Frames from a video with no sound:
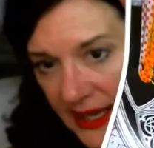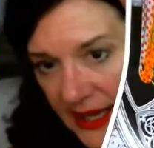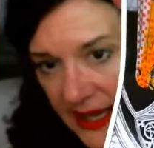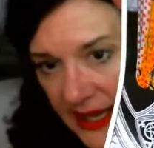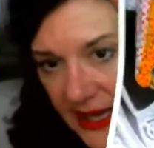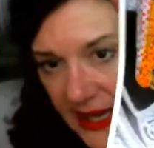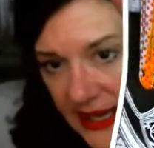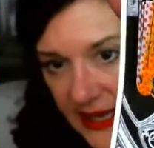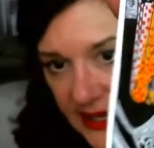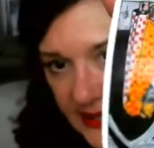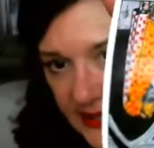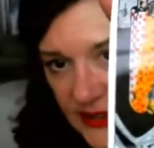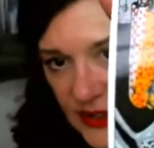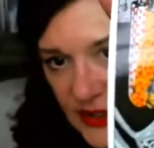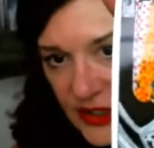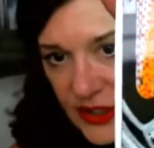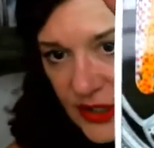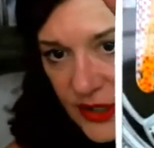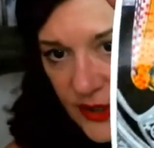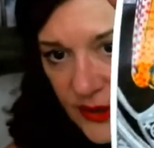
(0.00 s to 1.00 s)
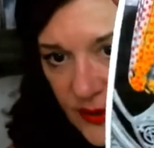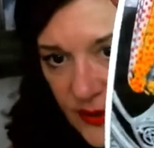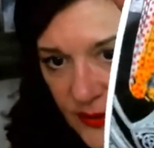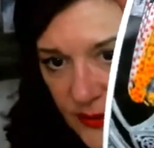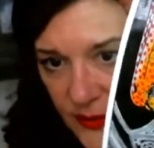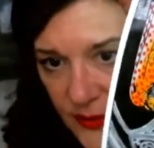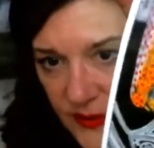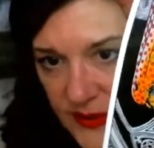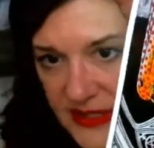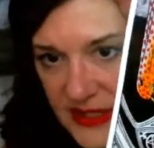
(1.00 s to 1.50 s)
And
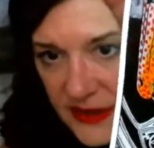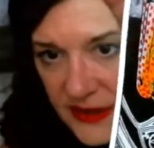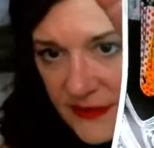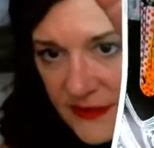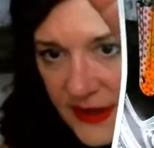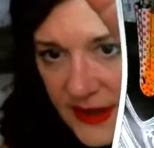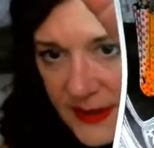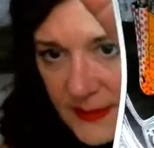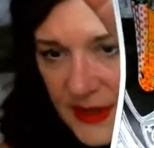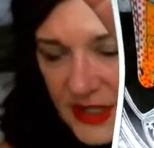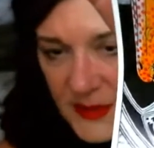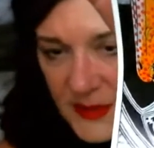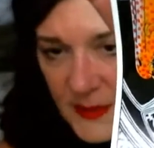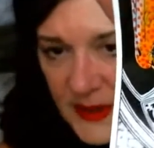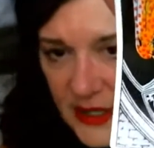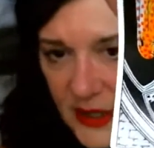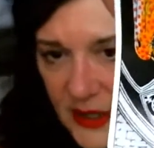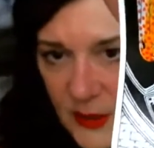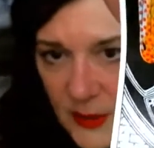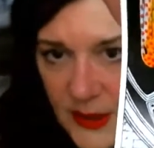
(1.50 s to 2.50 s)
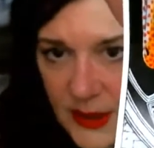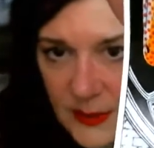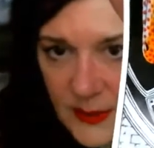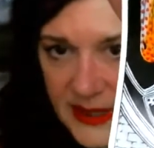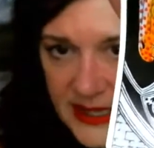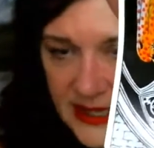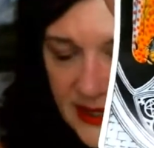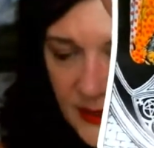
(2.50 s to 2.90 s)
so this could very much be a career reading.